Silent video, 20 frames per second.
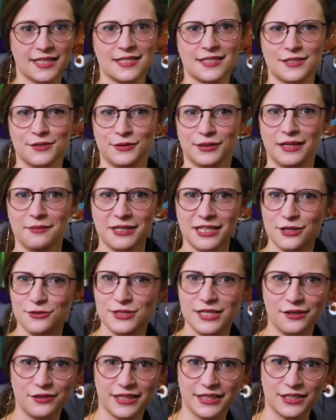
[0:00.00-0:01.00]
So let me know
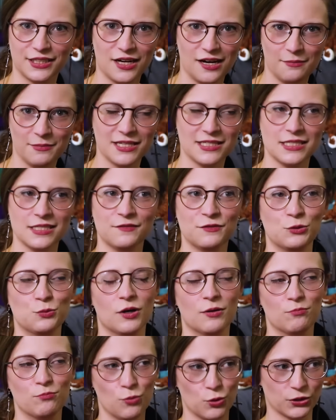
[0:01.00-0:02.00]
down in the comments if you
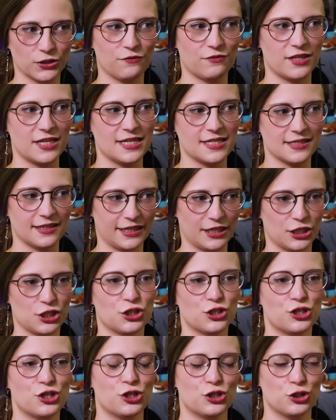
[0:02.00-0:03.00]
want more of these
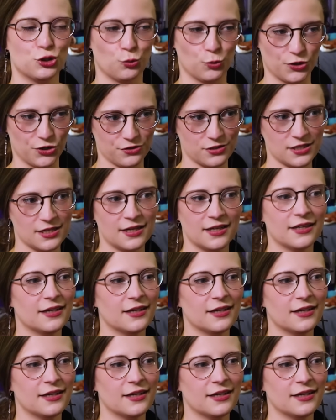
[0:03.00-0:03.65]
short,